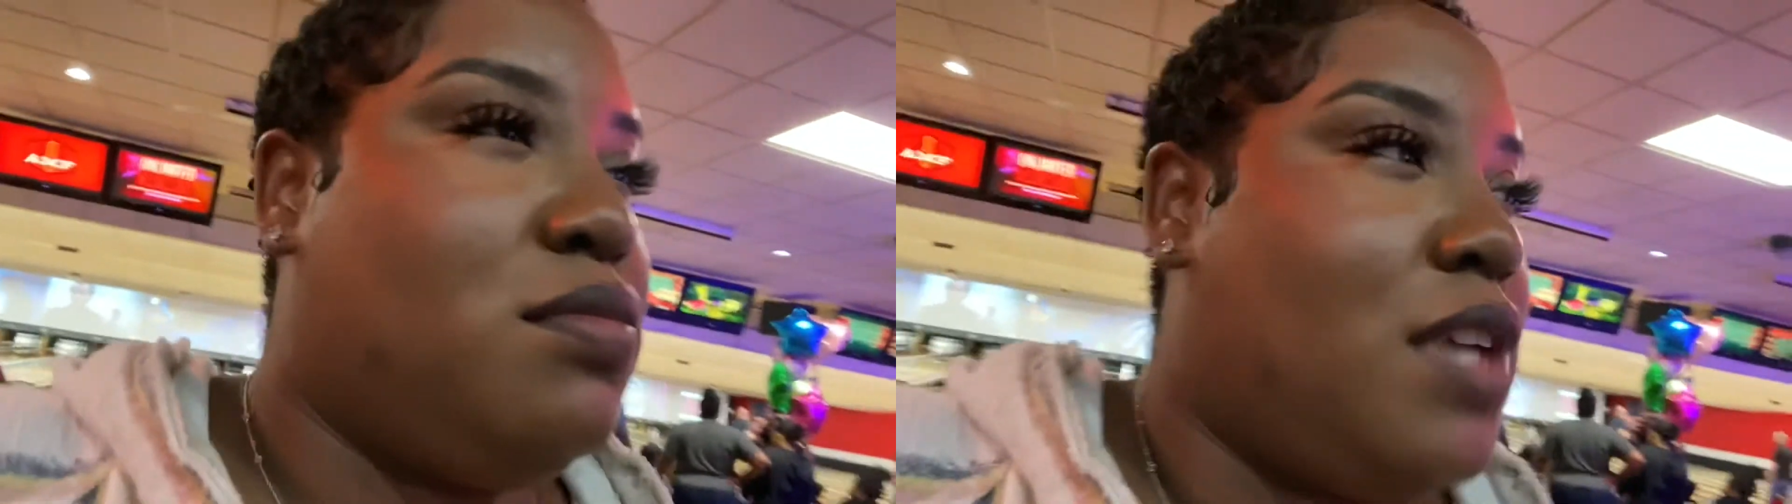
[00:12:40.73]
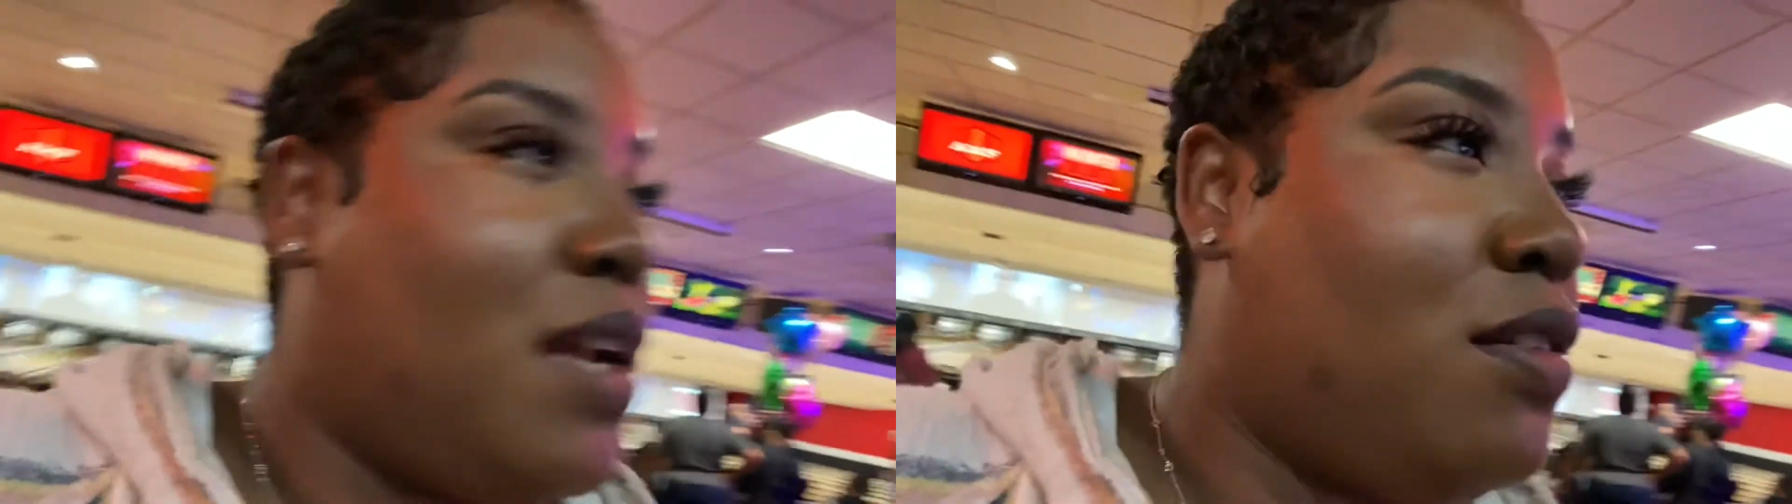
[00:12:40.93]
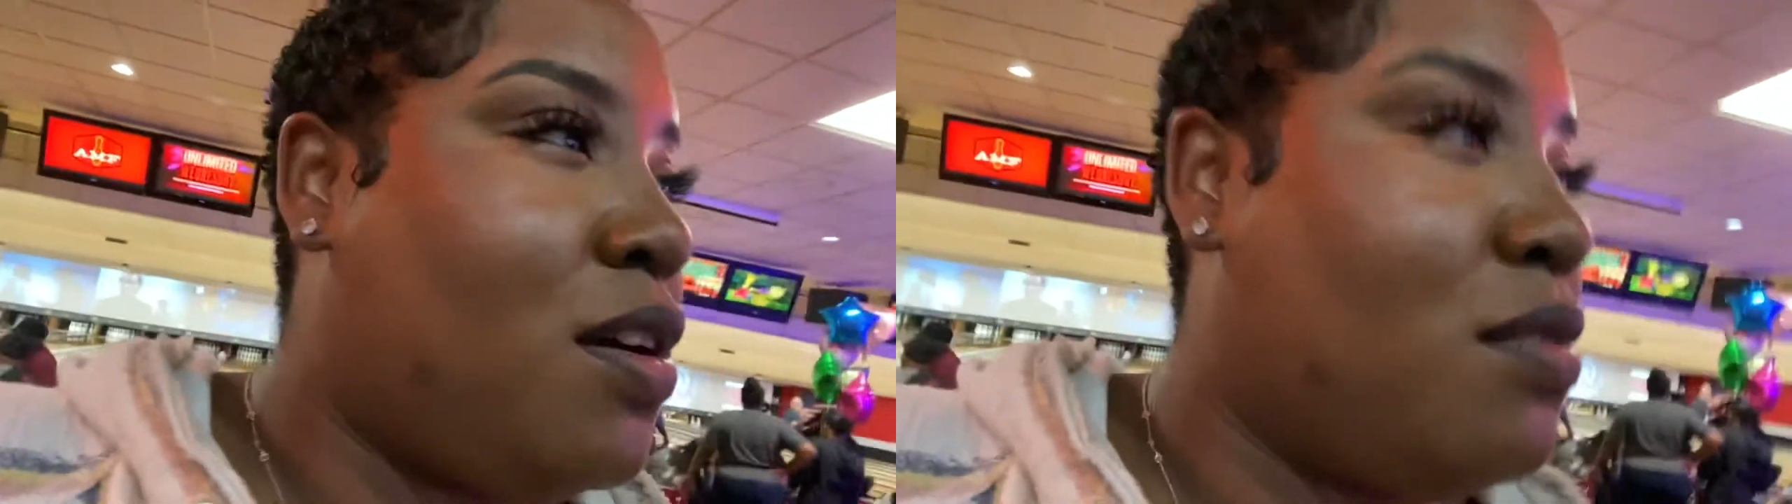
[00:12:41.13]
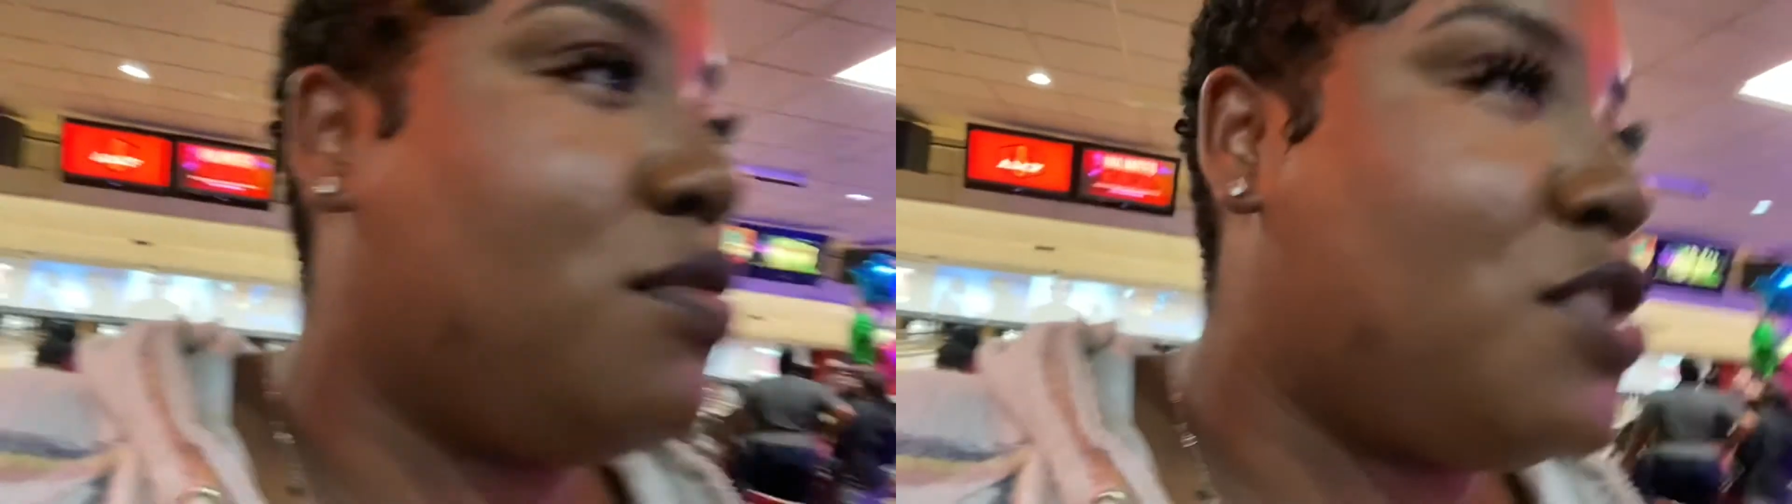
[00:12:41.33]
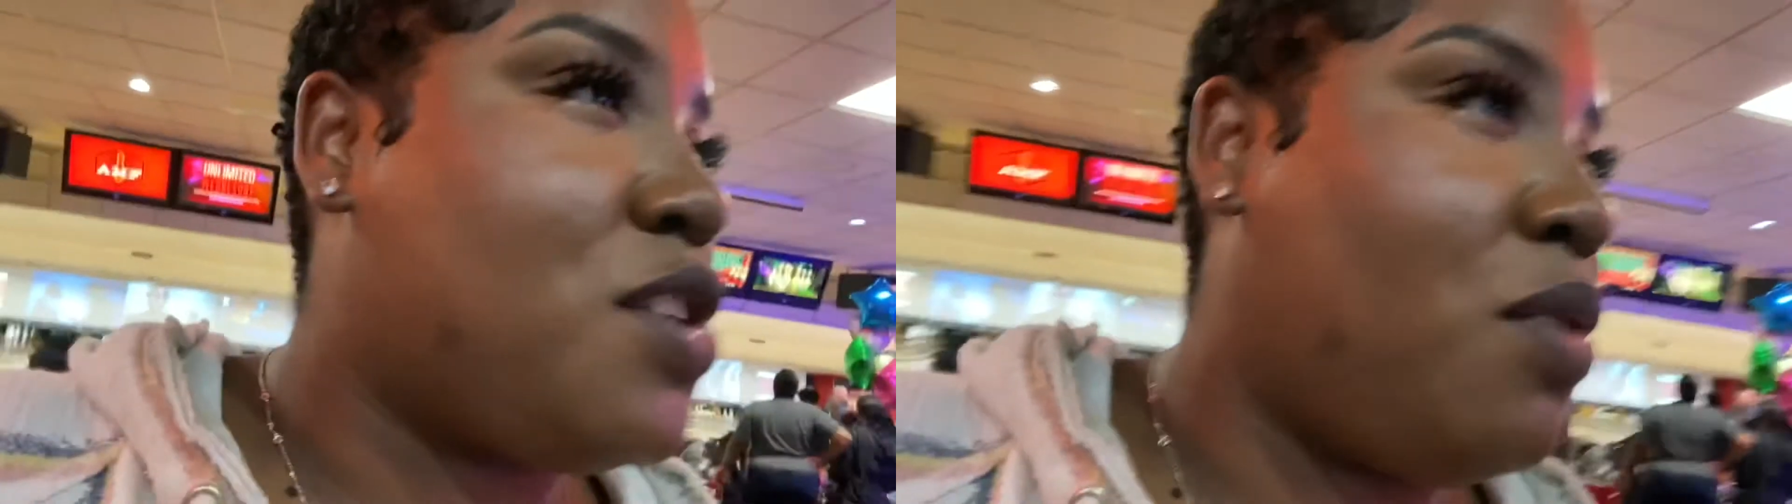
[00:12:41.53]
I don't know,
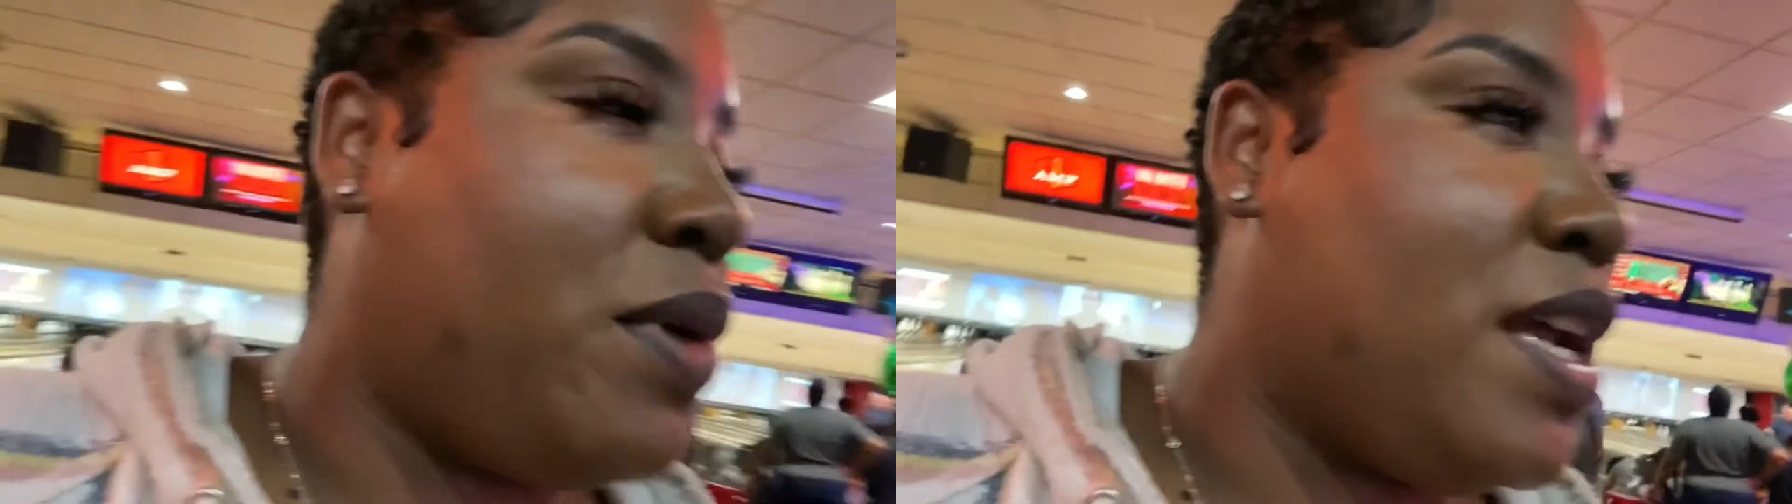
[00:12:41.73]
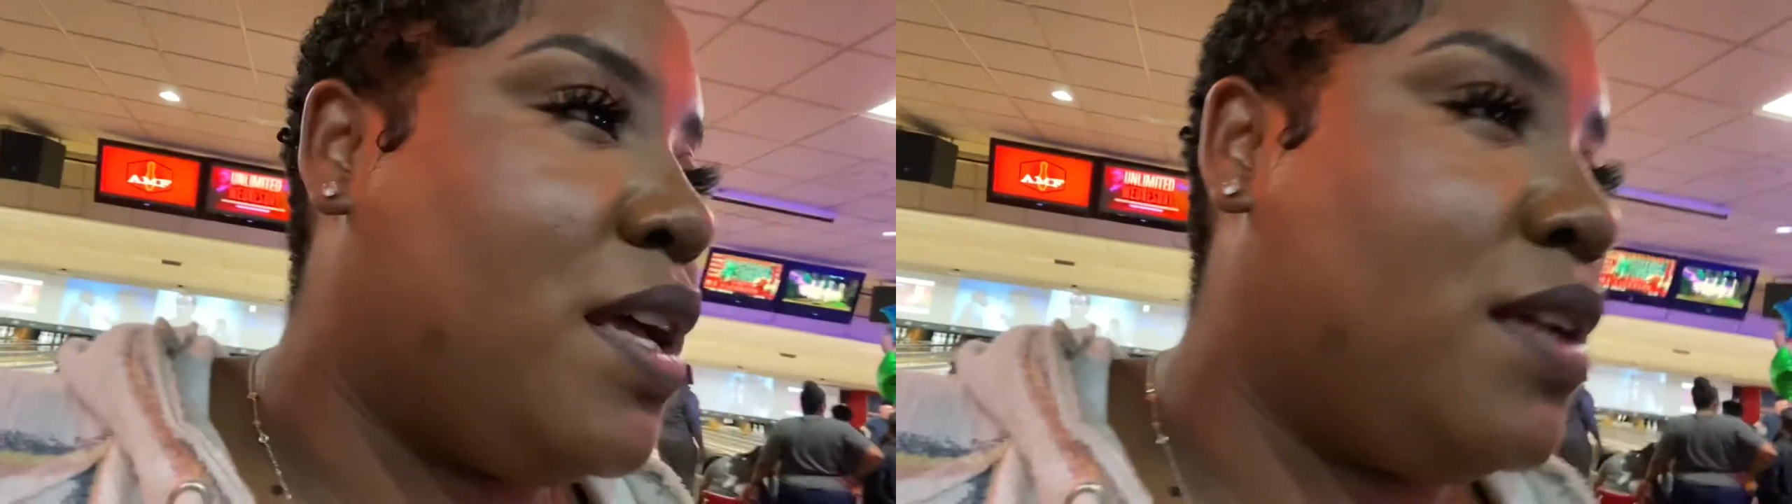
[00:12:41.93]
go with it.